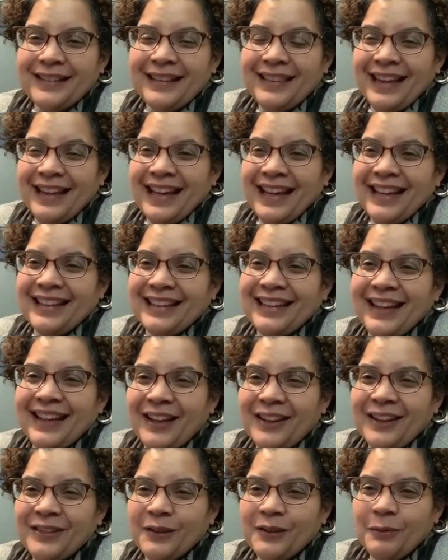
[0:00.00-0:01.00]
that
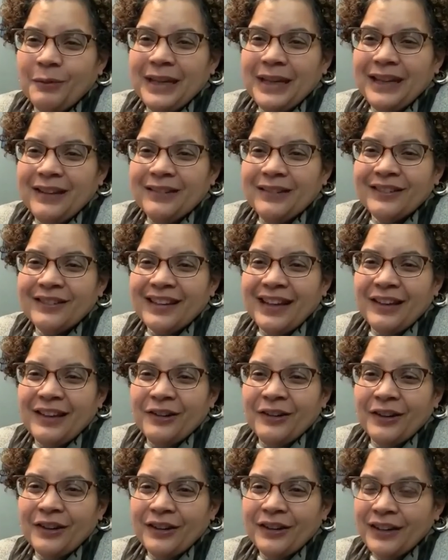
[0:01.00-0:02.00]
so many years
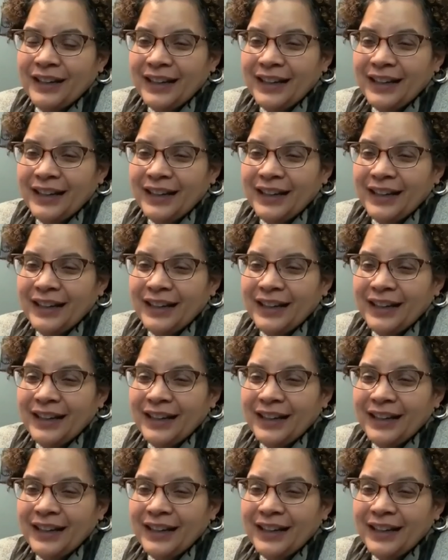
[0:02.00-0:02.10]
later,